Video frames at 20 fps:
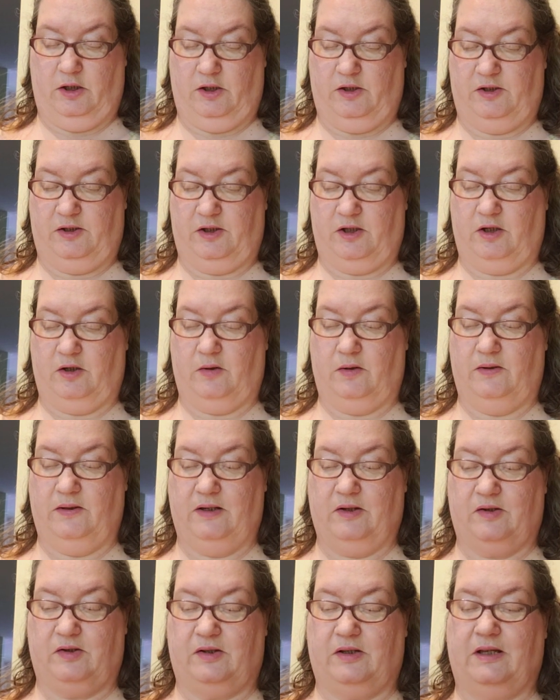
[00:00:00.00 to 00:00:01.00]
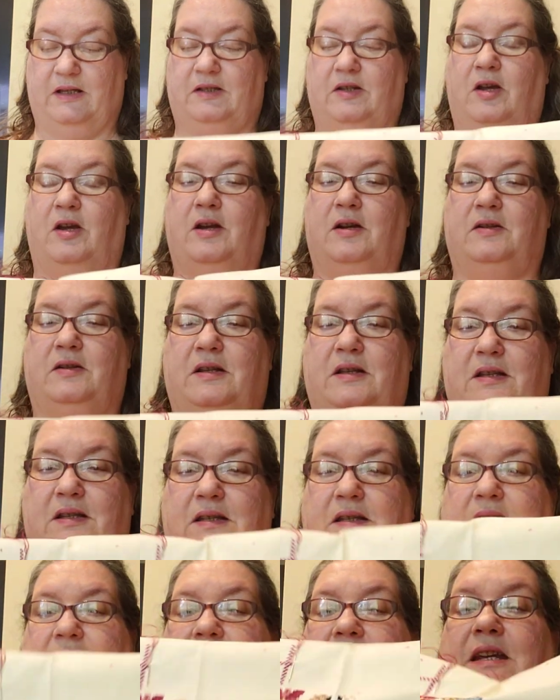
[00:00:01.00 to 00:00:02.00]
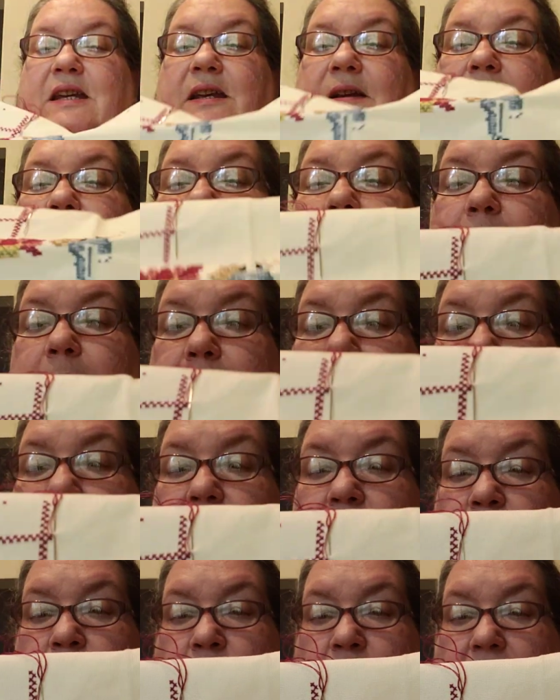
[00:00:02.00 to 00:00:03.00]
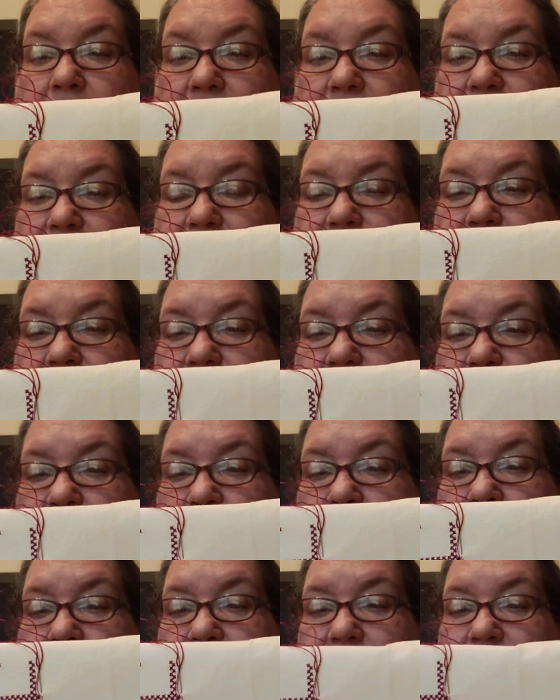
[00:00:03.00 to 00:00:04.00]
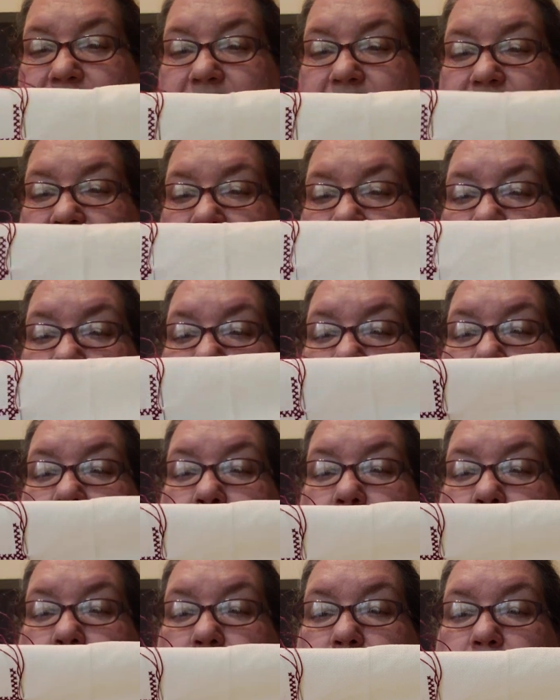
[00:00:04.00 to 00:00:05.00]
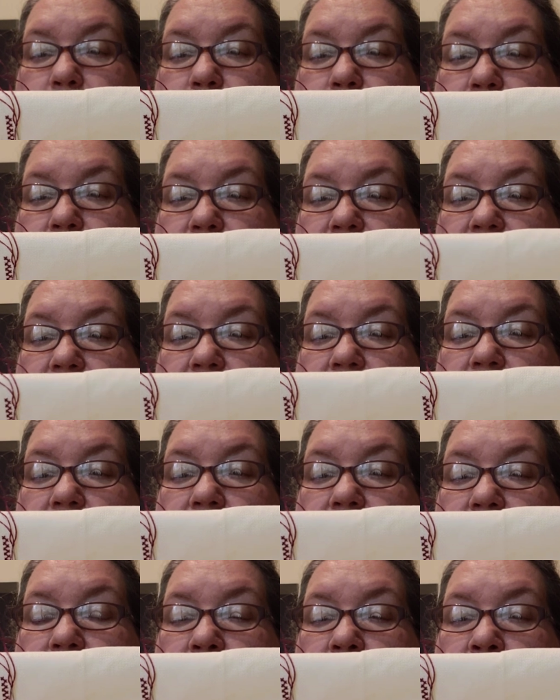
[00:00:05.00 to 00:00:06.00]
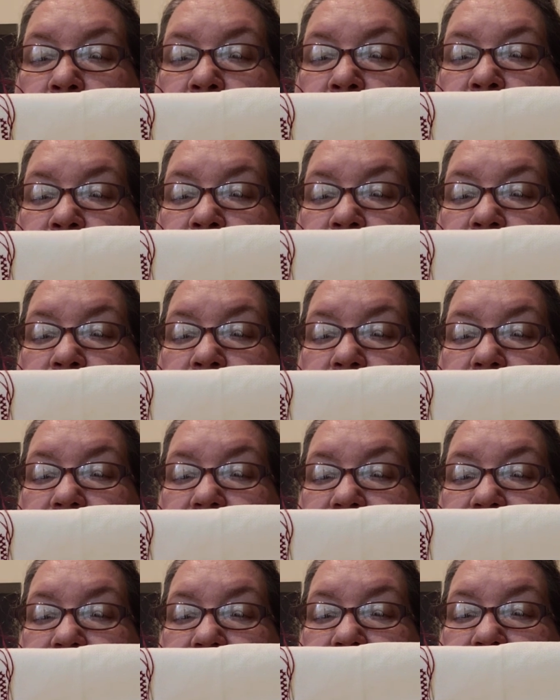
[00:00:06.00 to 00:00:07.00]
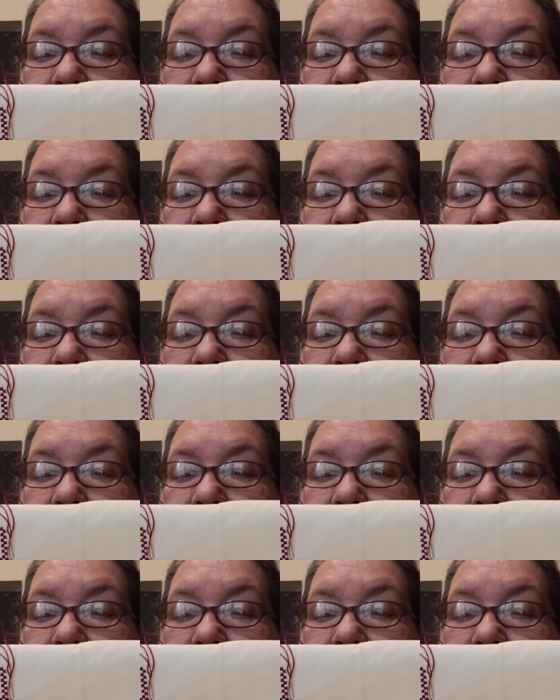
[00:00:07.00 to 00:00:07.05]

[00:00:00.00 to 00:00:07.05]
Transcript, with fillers: So, and there's, it's hard to see. The red is the poinsettia, the blue is the